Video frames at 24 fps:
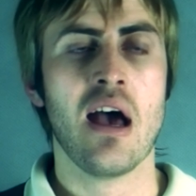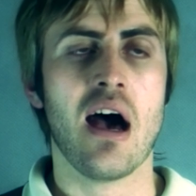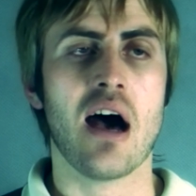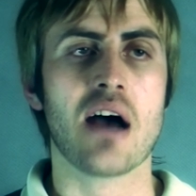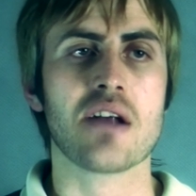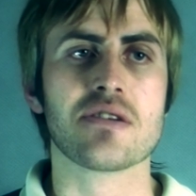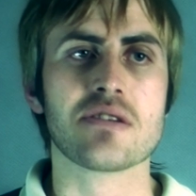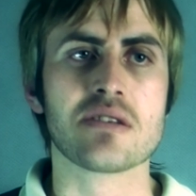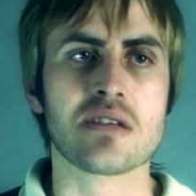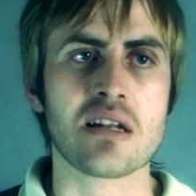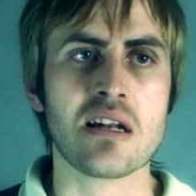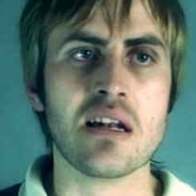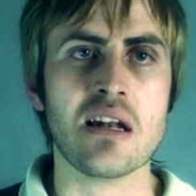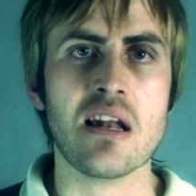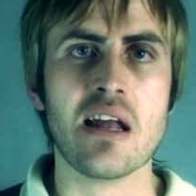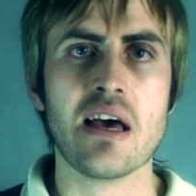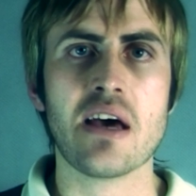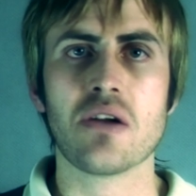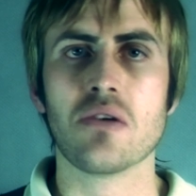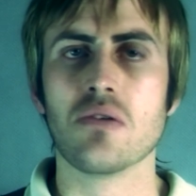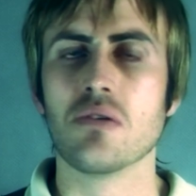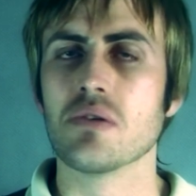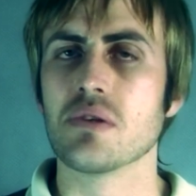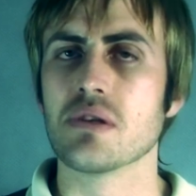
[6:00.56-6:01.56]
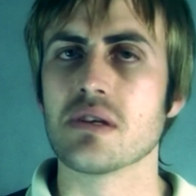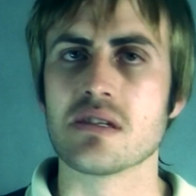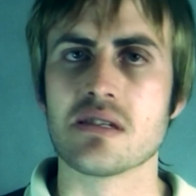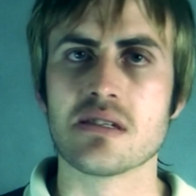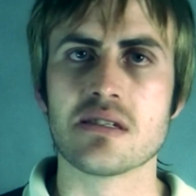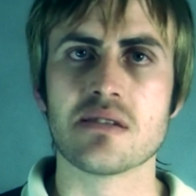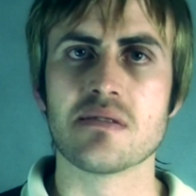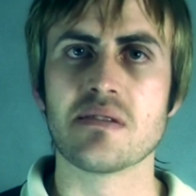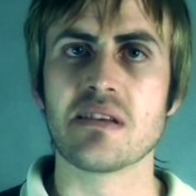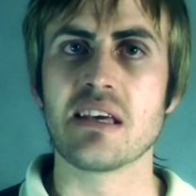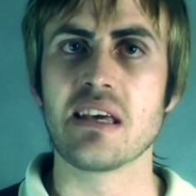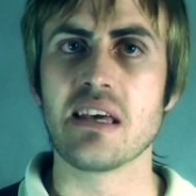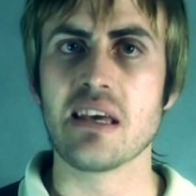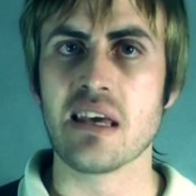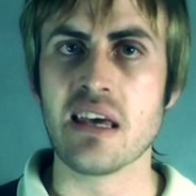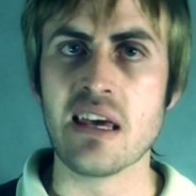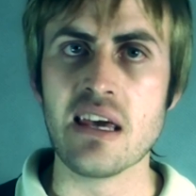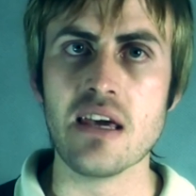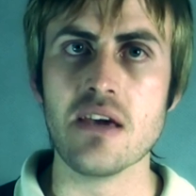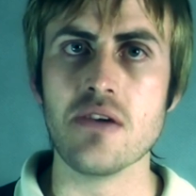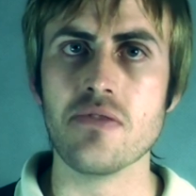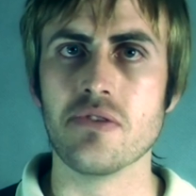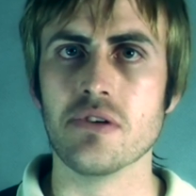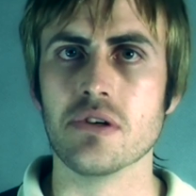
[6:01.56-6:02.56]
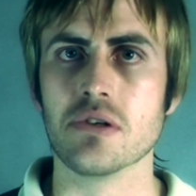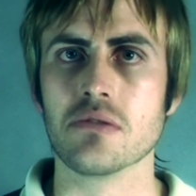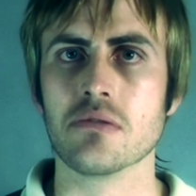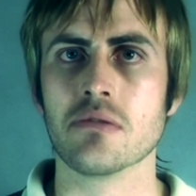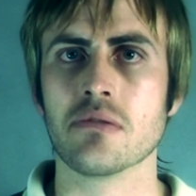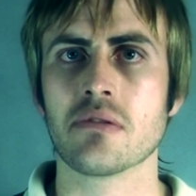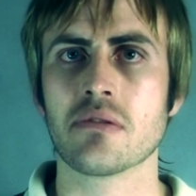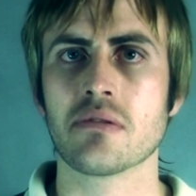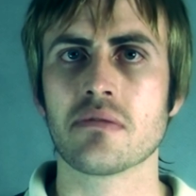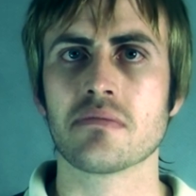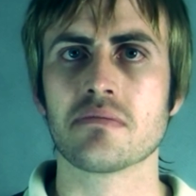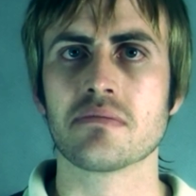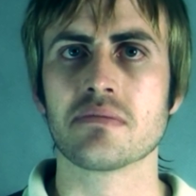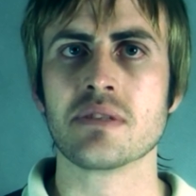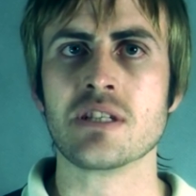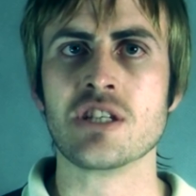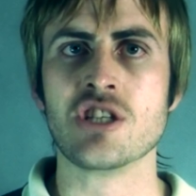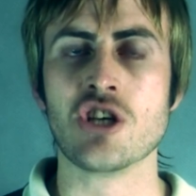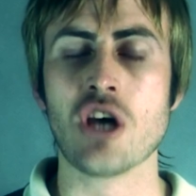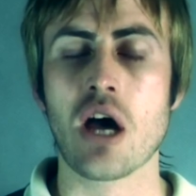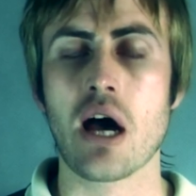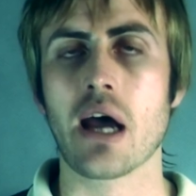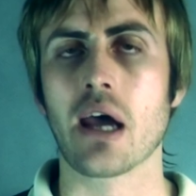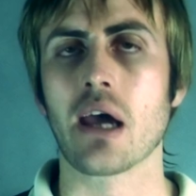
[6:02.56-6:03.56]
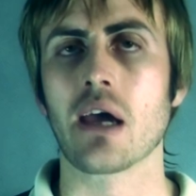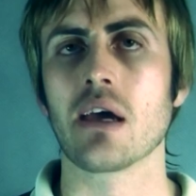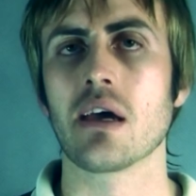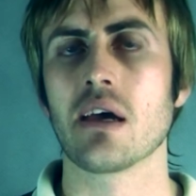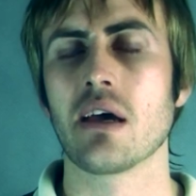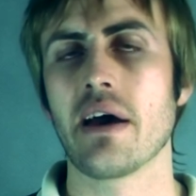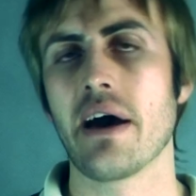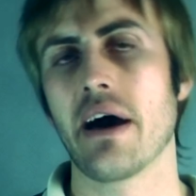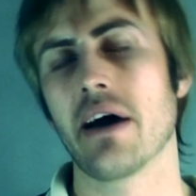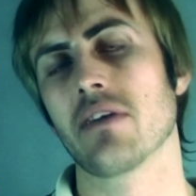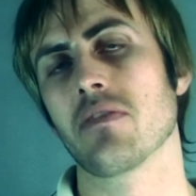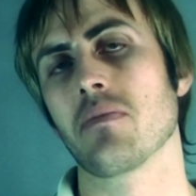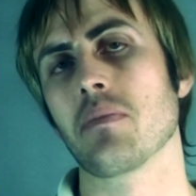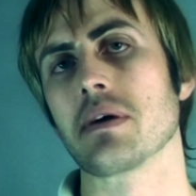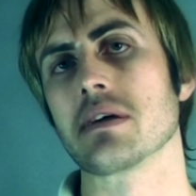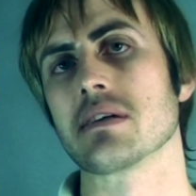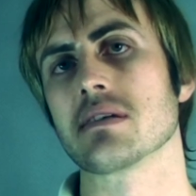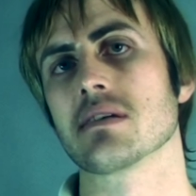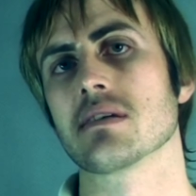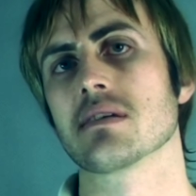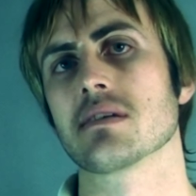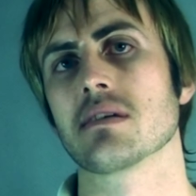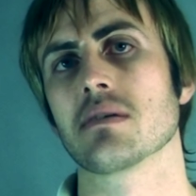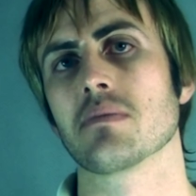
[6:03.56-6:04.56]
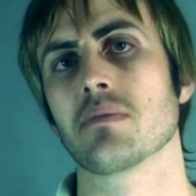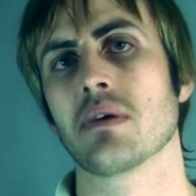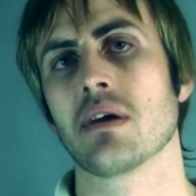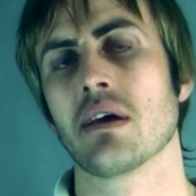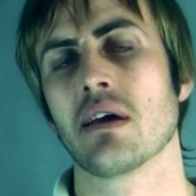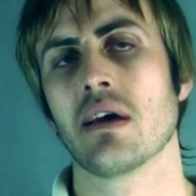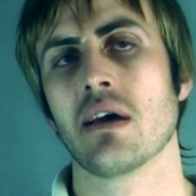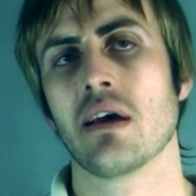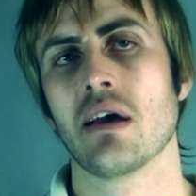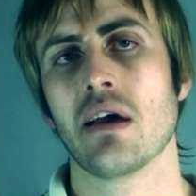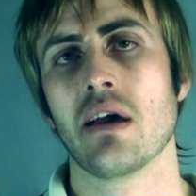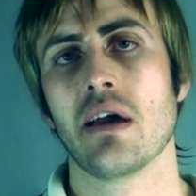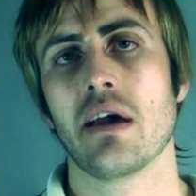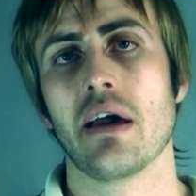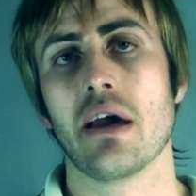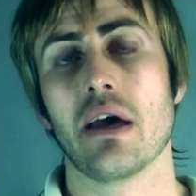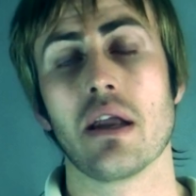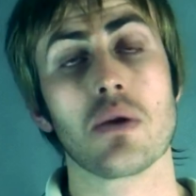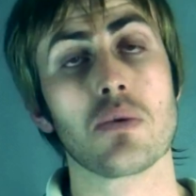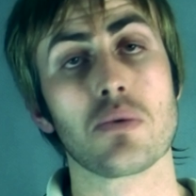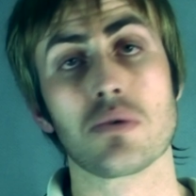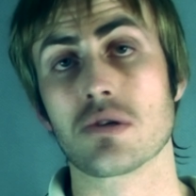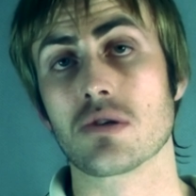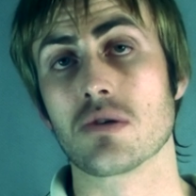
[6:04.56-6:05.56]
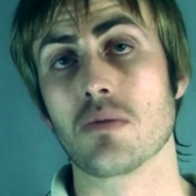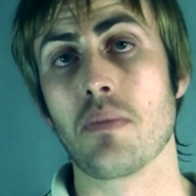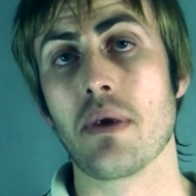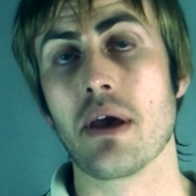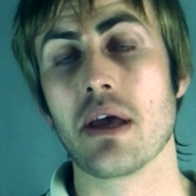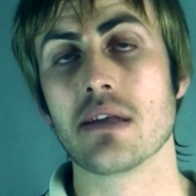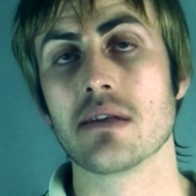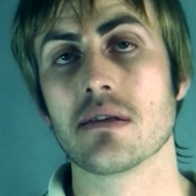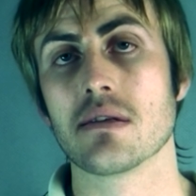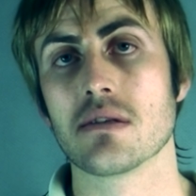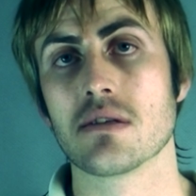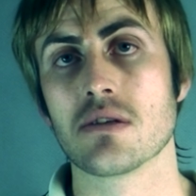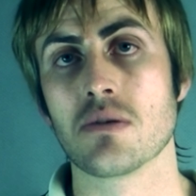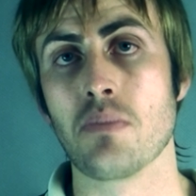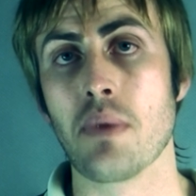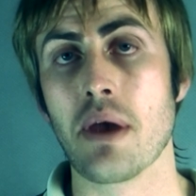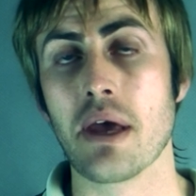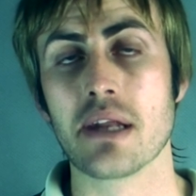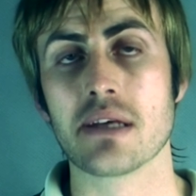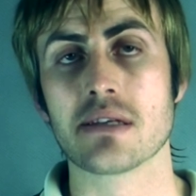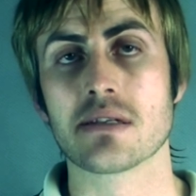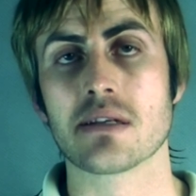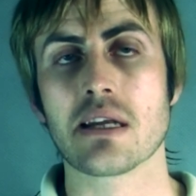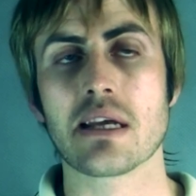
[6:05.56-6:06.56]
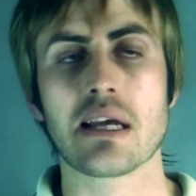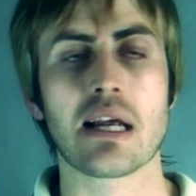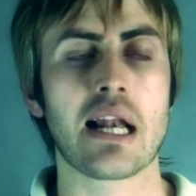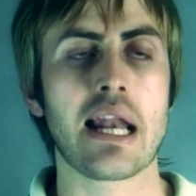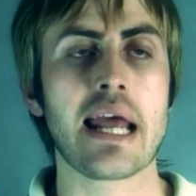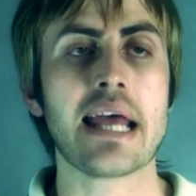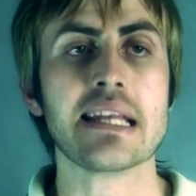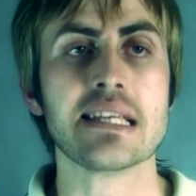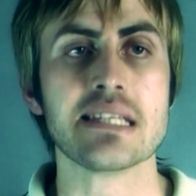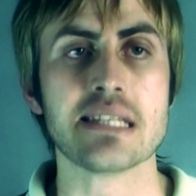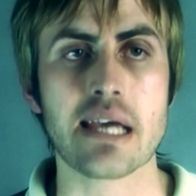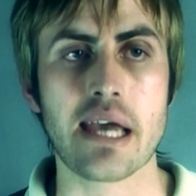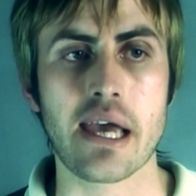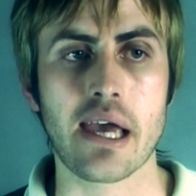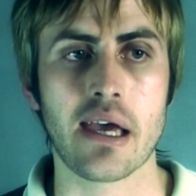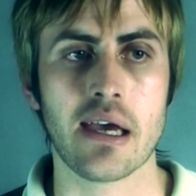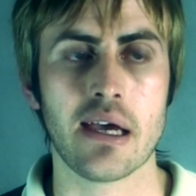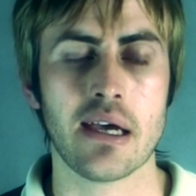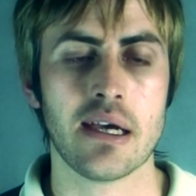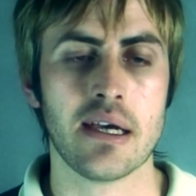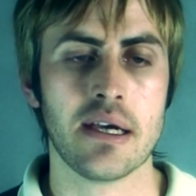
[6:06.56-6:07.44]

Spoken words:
I just let all this evil junk out of my system, and it was tremendously cleansing.